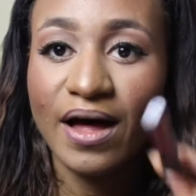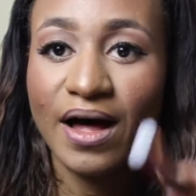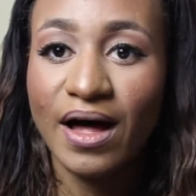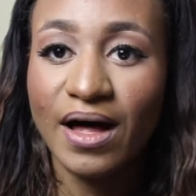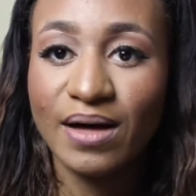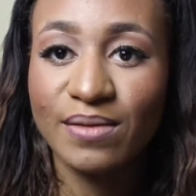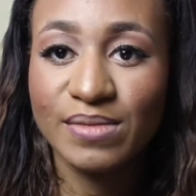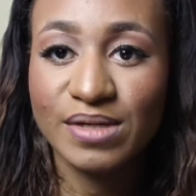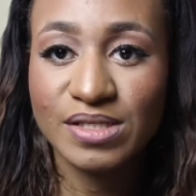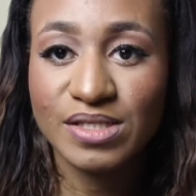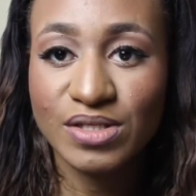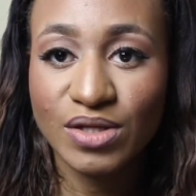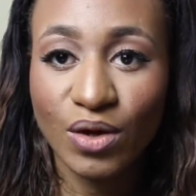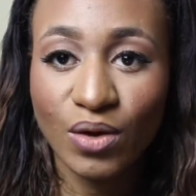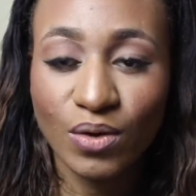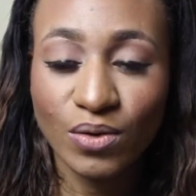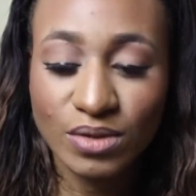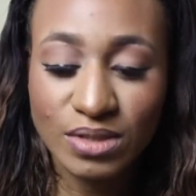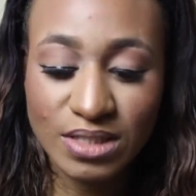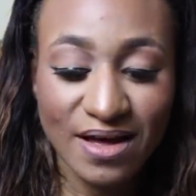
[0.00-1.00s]
It's the
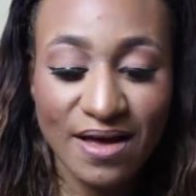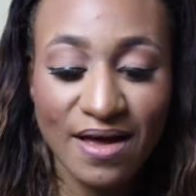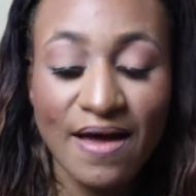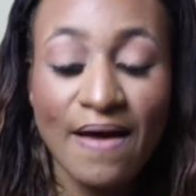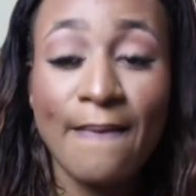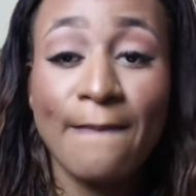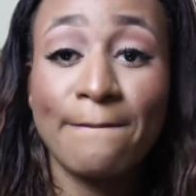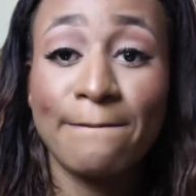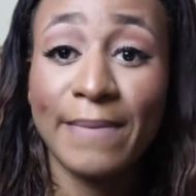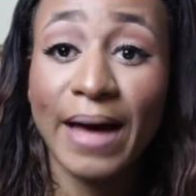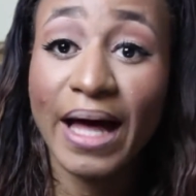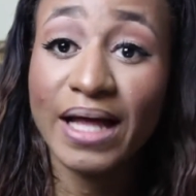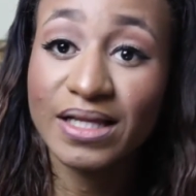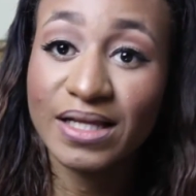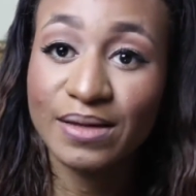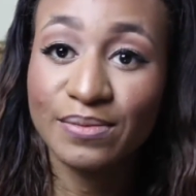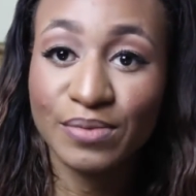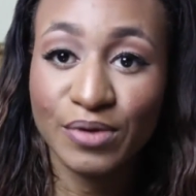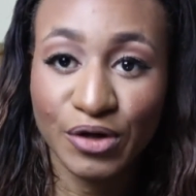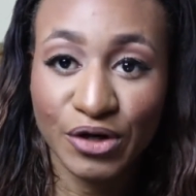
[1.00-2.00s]
Ulta Matte
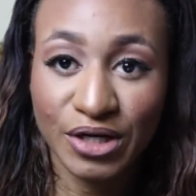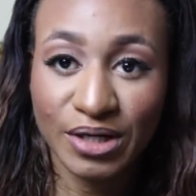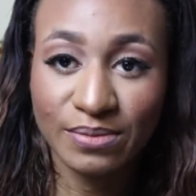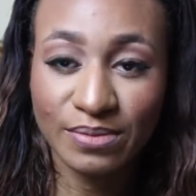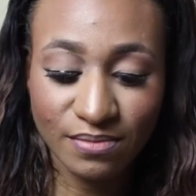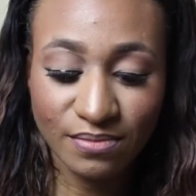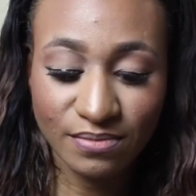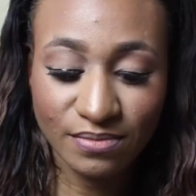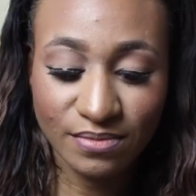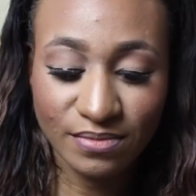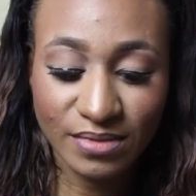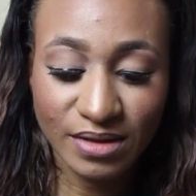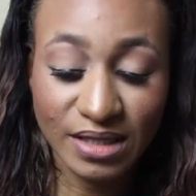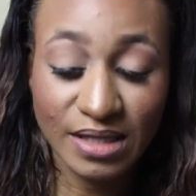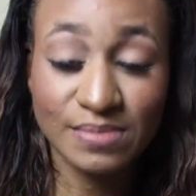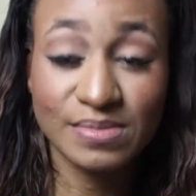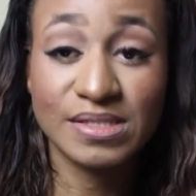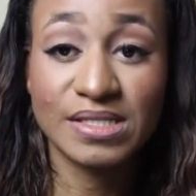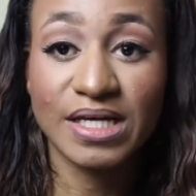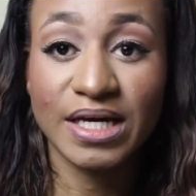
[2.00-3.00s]
Lip Cream
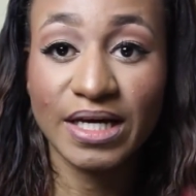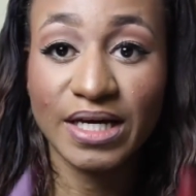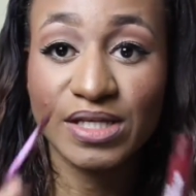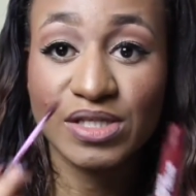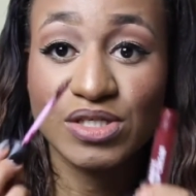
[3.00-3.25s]
lipstick.